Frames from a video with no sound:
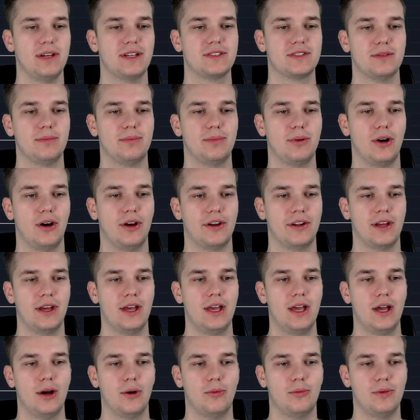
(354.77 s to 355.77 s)
support
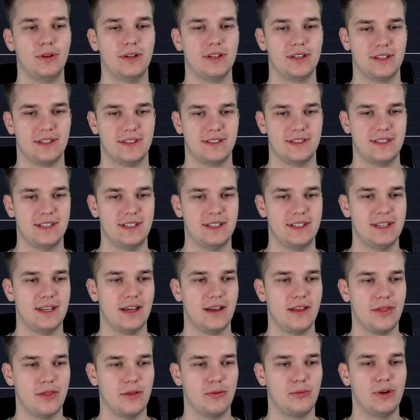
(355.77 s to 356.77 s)
we see
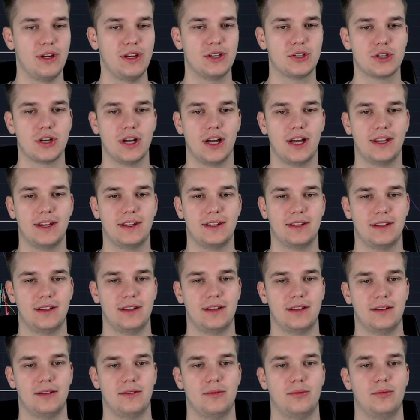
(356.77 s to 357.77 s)
here in the week chart.
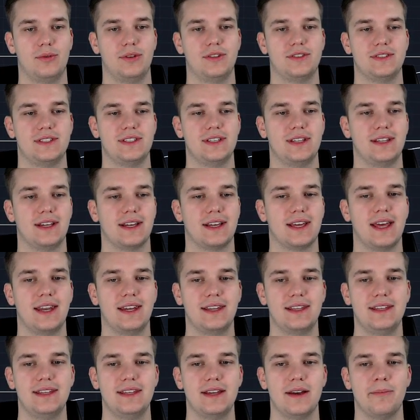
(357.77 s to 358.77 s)
We see it
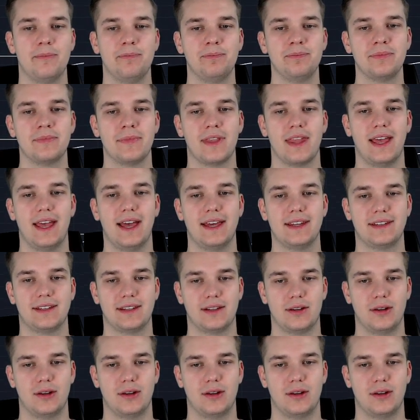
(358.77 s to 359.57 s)
again here at